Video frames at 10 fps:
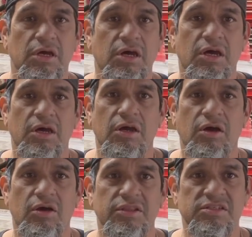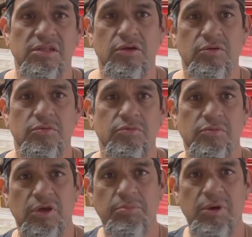on this little
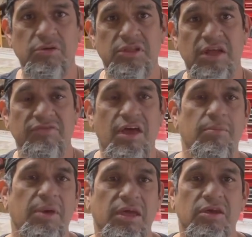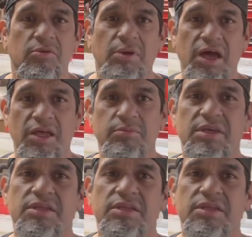boat that I've got back here behind me.